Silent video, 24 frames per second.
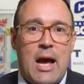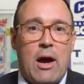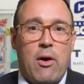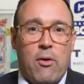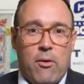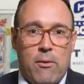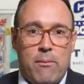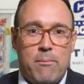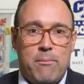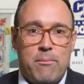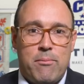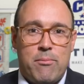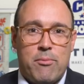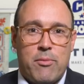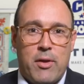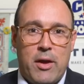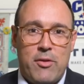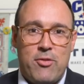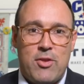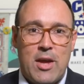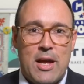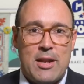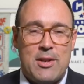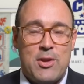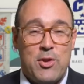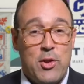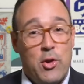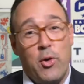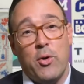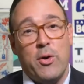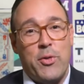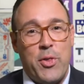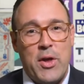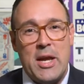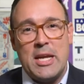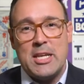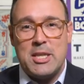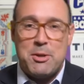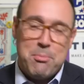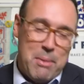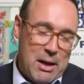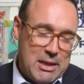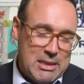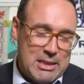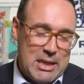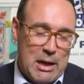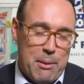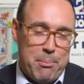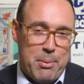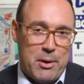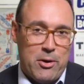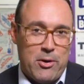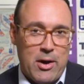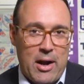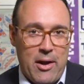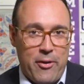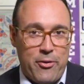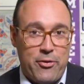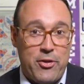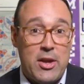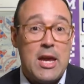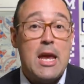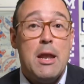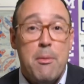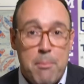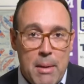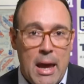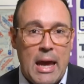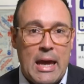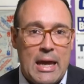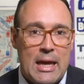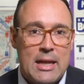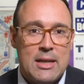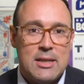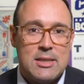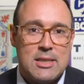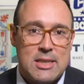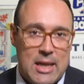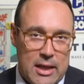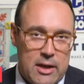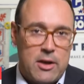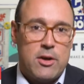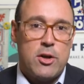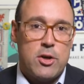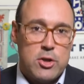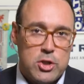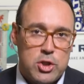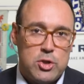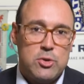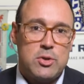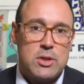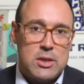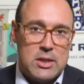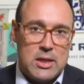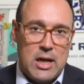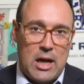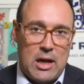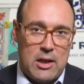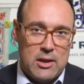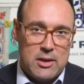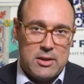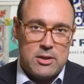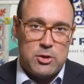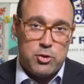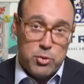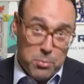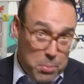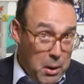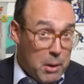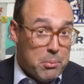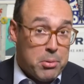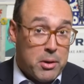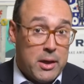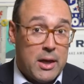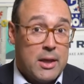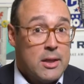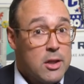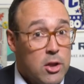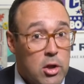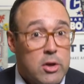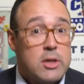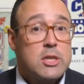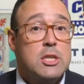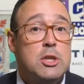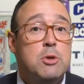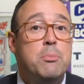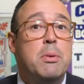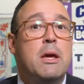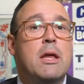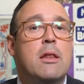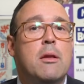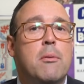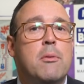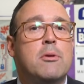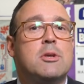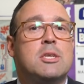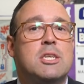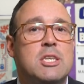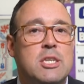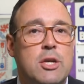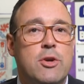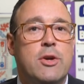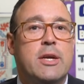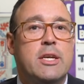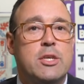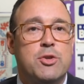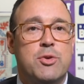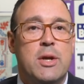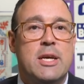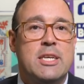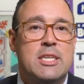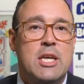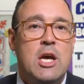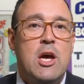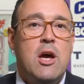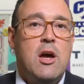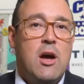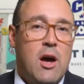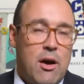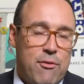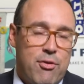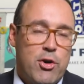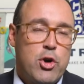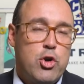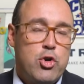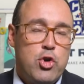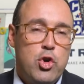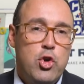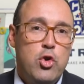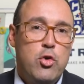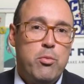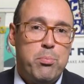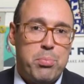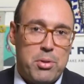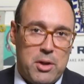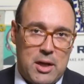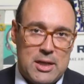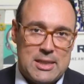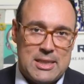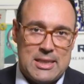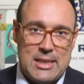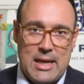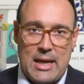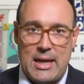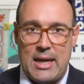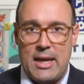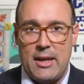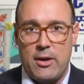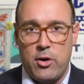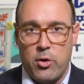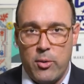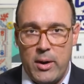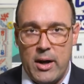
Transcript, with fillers: Now, let's head to the Northeast, my stomping grounds. In Maine, Senator Susan Collins, Republican, looks to be in the most serious race of her two-plus decade